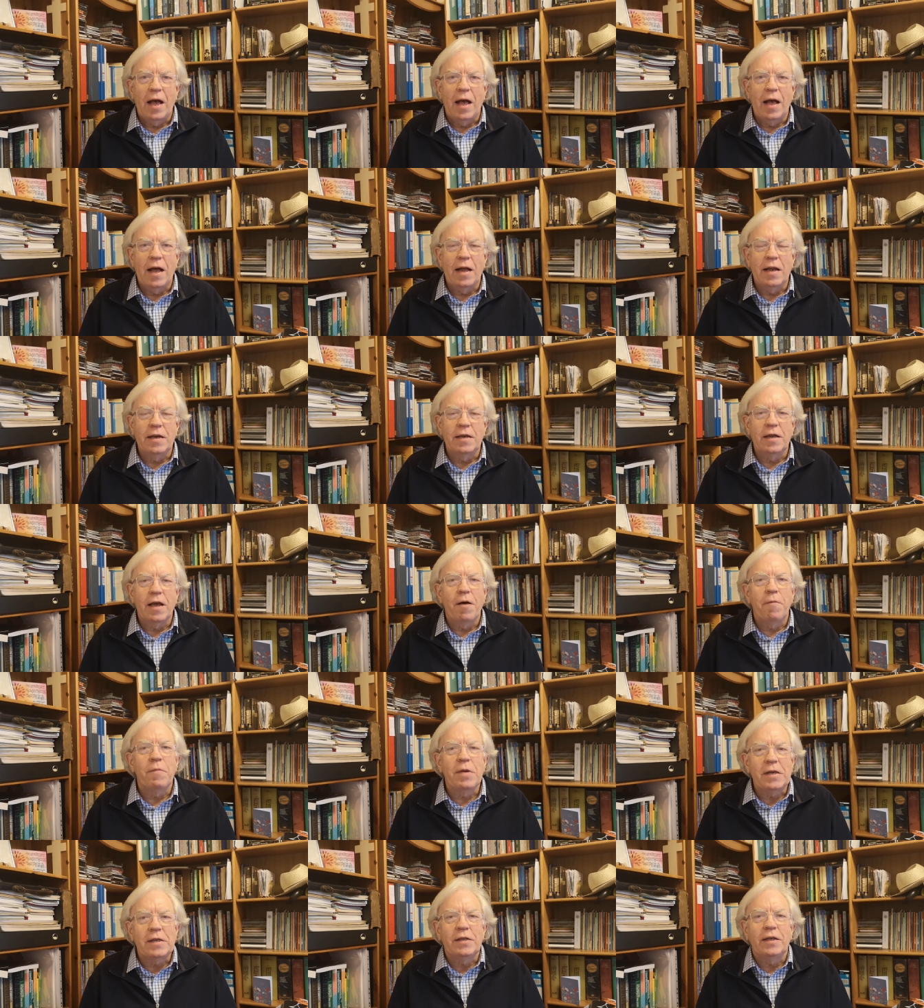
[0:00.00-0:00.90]
and
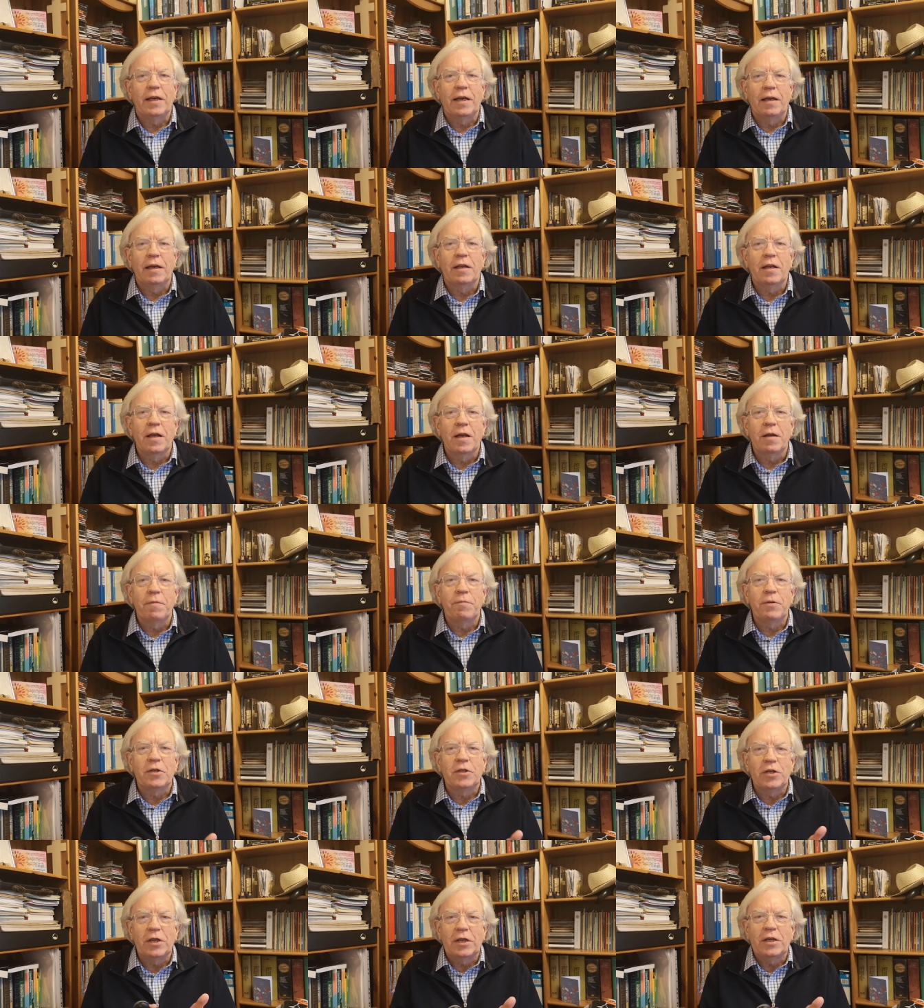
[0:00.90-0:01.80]
a meeting, uh,
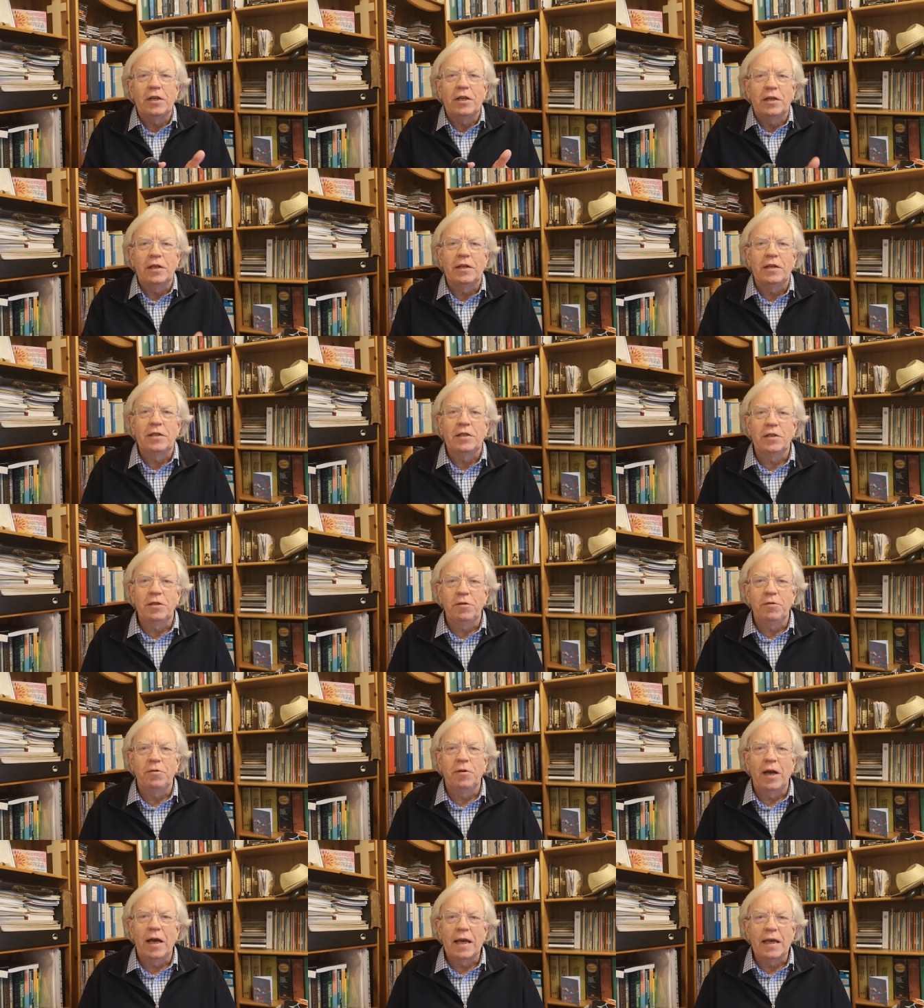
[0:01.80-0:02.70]
particularly
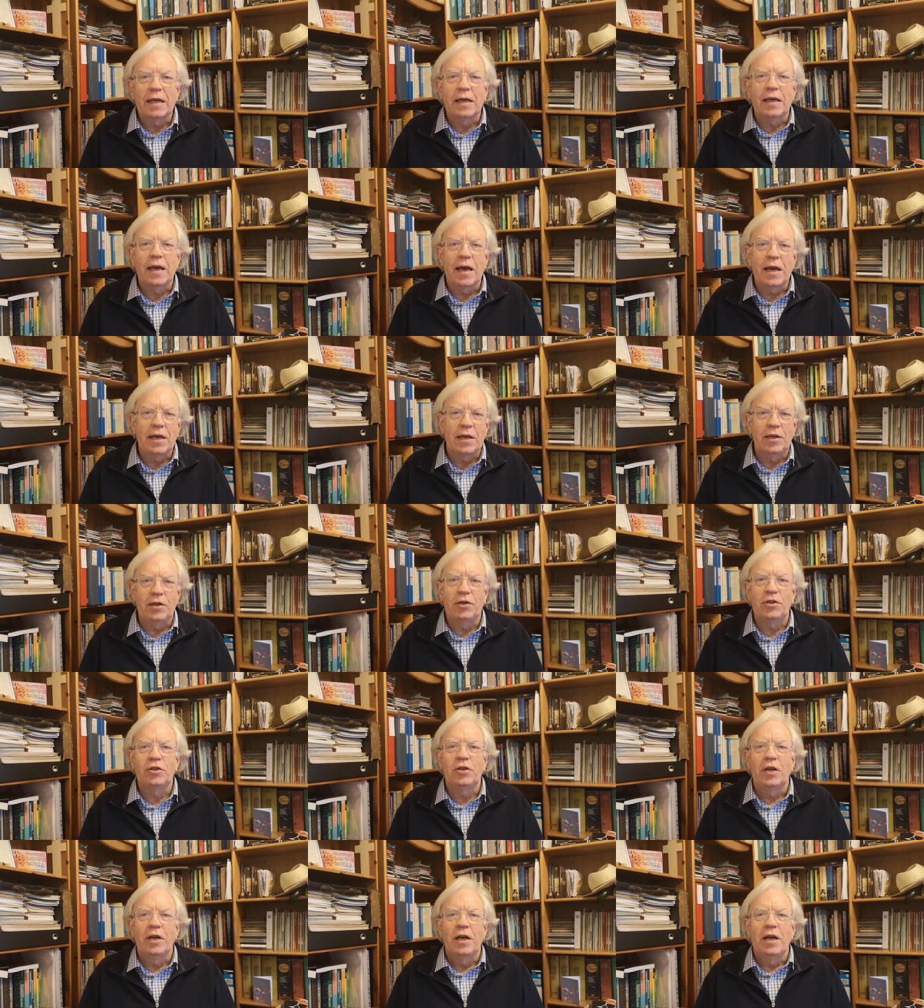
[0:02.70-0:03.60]
to
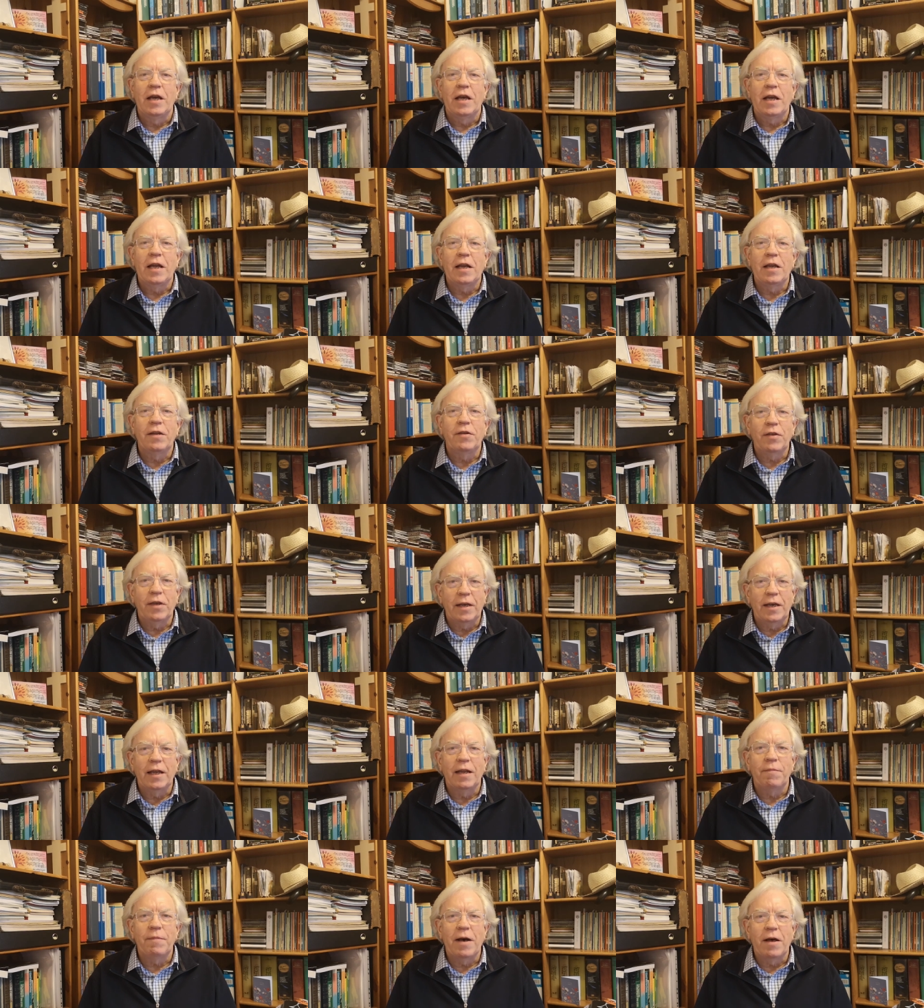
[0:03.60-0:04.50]
engage in
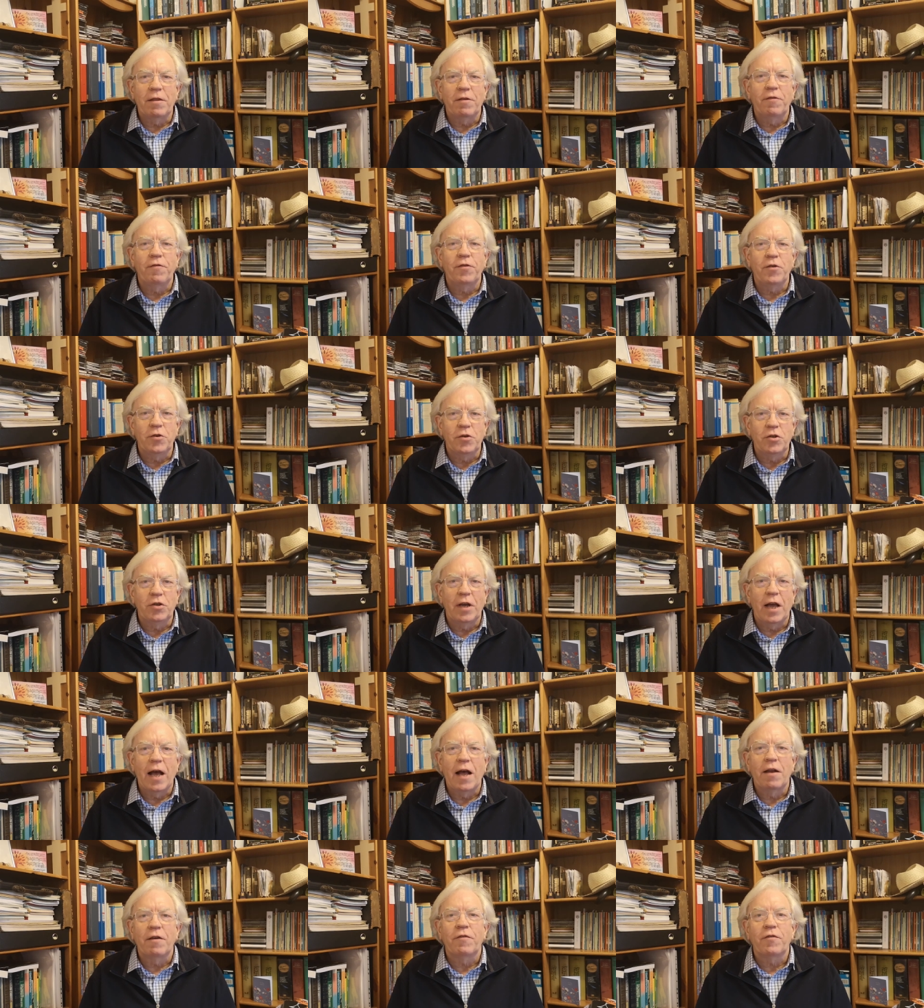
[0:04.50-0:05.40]
thinking about the
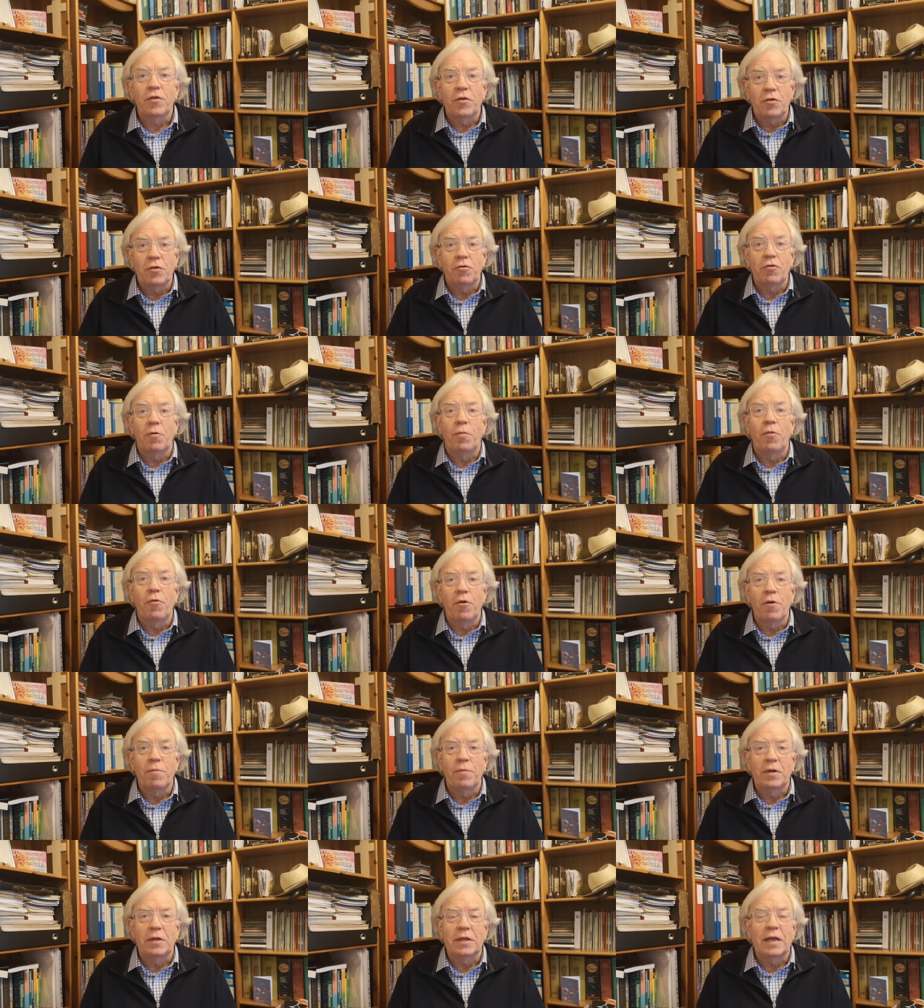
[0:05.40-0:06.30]
future and future
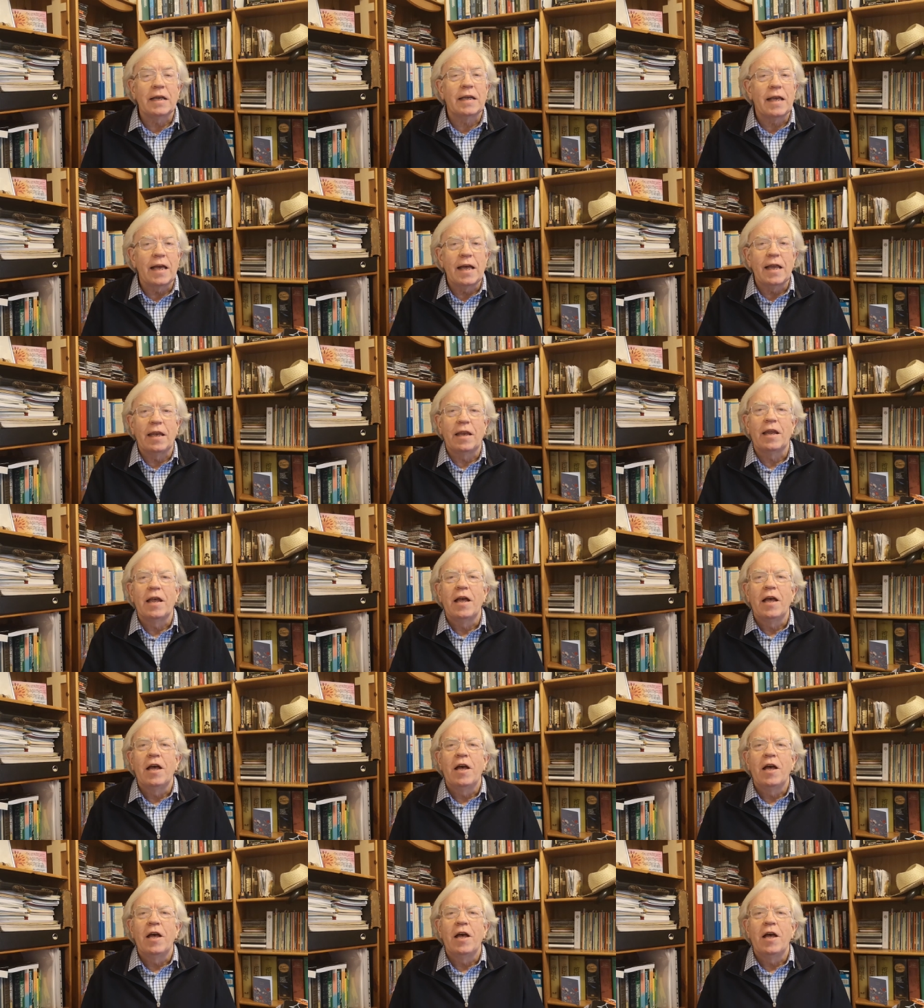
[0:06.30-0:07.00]
appointments. Again,